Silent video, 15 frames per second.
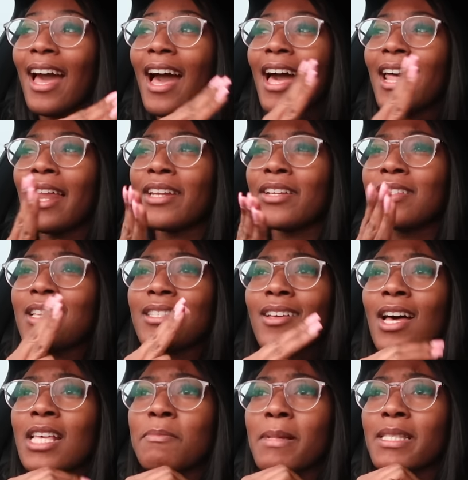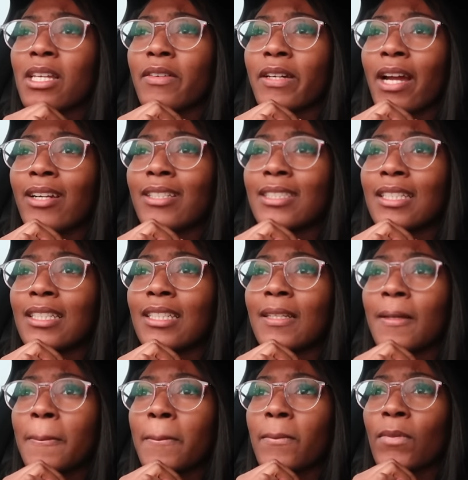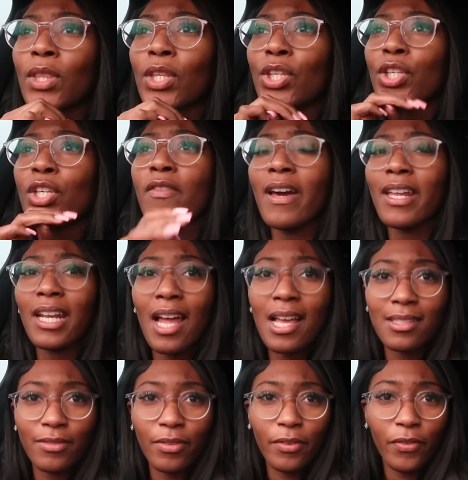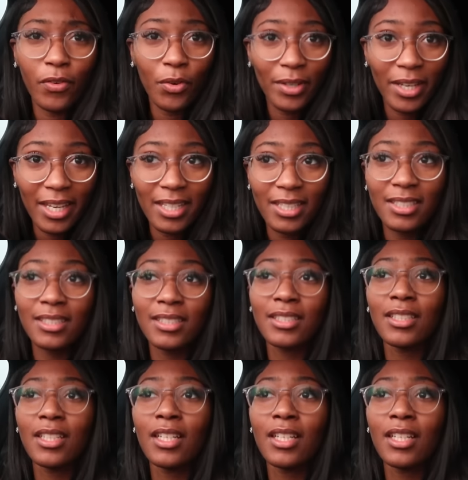and I just had to ask myself, Carrington, you've had a license for 4 years.